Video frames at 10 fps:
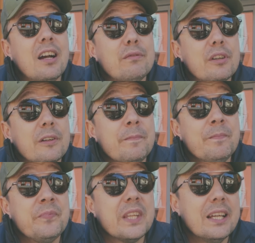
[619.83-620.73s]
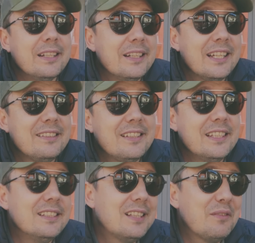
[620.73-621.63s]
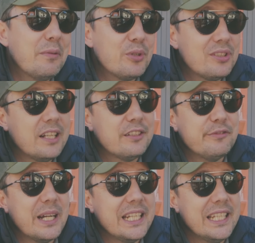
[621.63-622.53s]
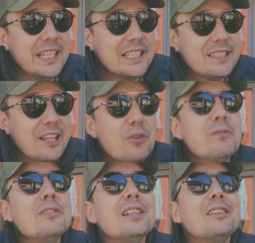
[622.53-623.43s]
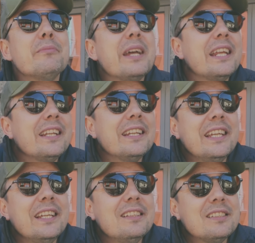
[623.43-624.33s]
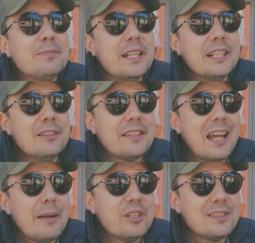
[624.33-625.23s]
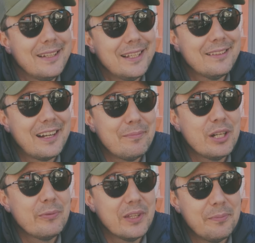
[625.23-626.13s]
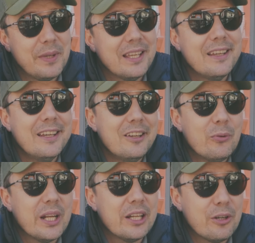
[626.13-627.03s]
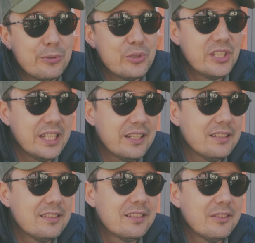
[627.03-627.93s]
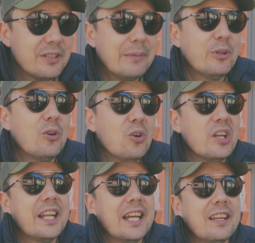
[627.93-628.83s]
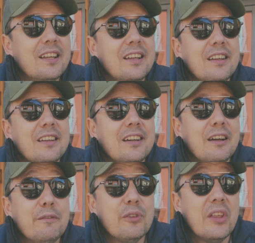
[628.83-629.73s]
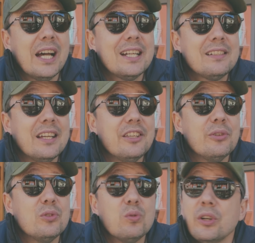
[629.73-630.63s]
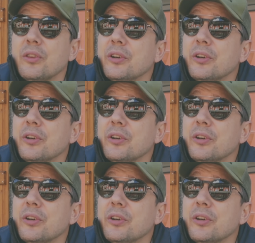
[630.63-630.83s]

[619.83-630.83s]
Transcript: cover 97% of my needs. The only remaining needs is my little camera sling that I bring with me when I go to cities, when I'm on holiday. And for that, I use one of